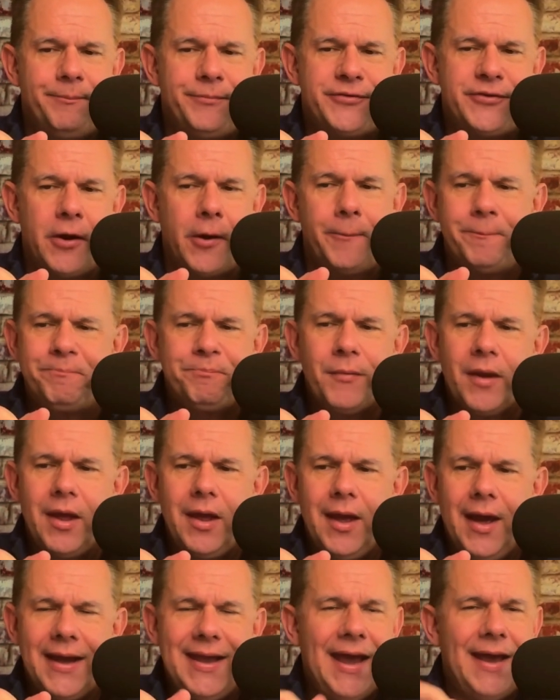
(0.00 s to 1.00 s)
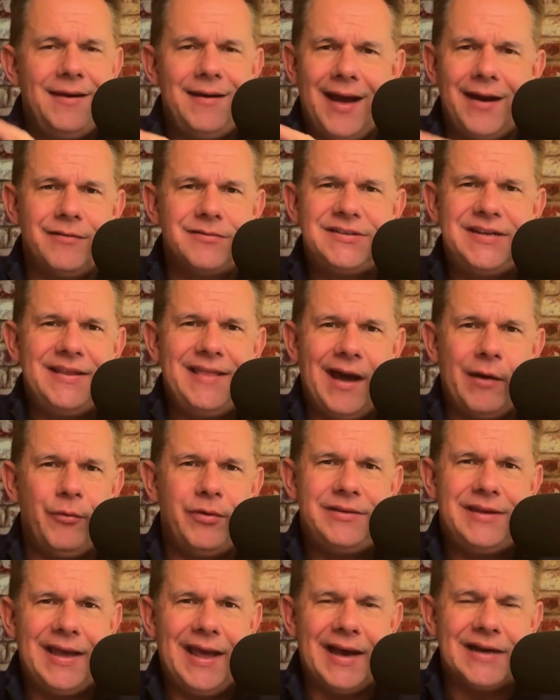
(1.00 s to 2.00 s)
So again, I don't see that
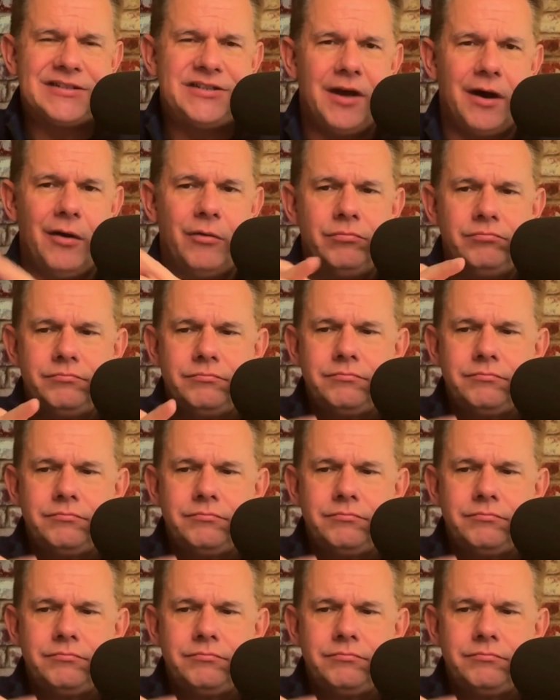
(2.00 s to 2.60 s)
with DxO.